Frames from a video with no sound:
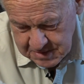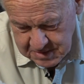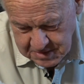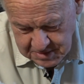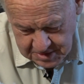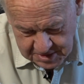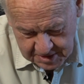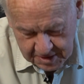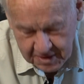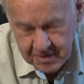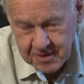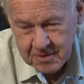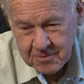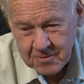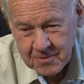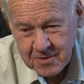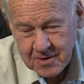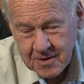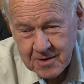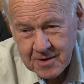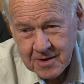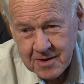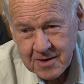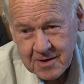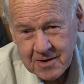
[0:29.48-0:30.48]
But
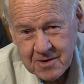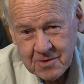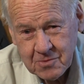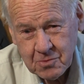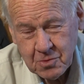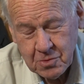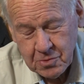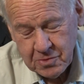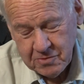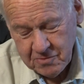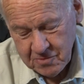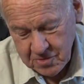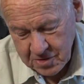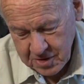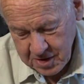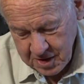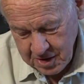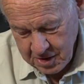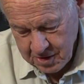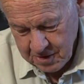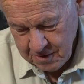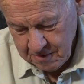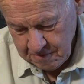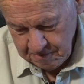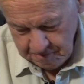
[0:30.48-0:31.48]
what we've got
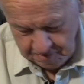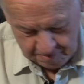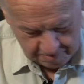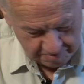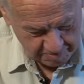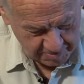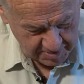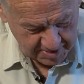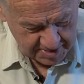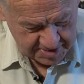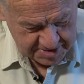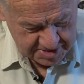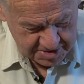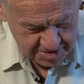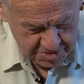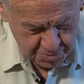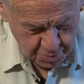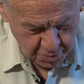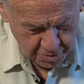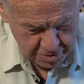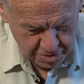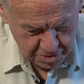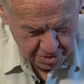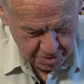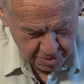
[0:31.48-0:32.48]
here is just
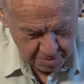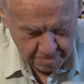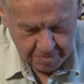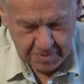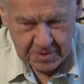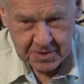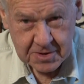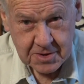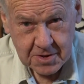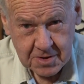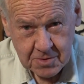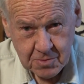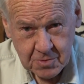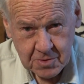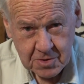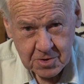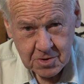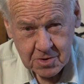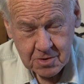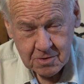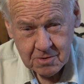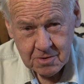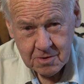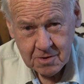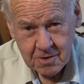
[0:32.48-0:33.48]
one or two pieces which
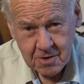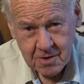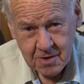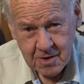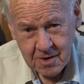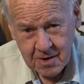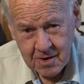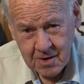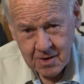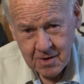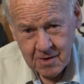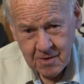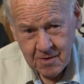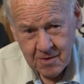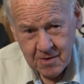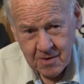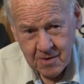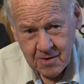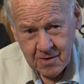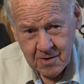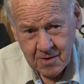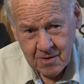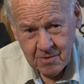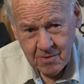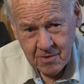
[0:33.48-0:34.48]

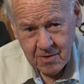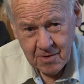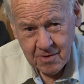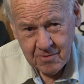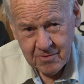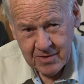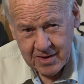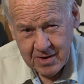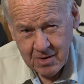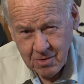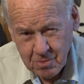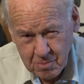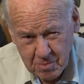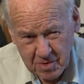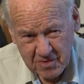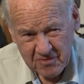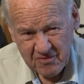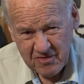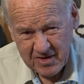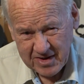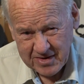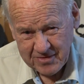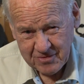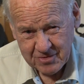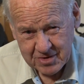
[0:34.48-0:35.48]
they are my
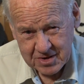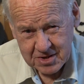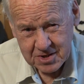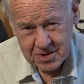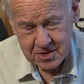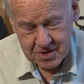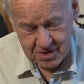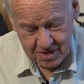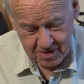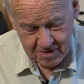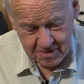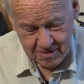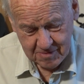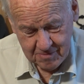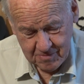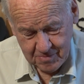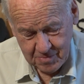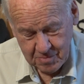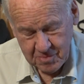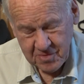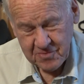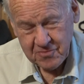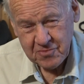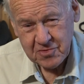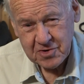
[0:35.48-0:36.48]
favourites,
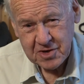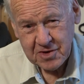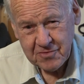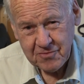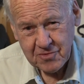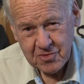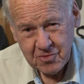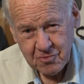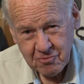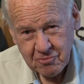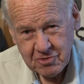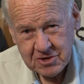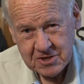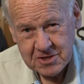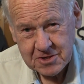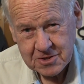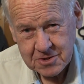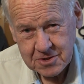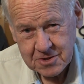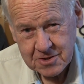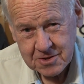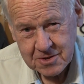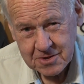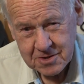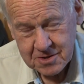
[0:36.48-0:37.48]
but for different
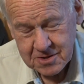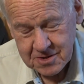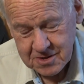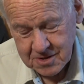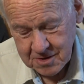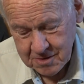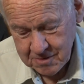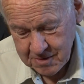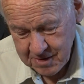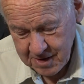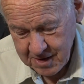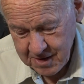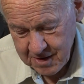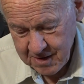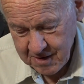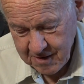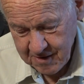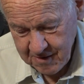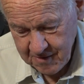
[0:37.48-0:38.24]
reasons. I mean,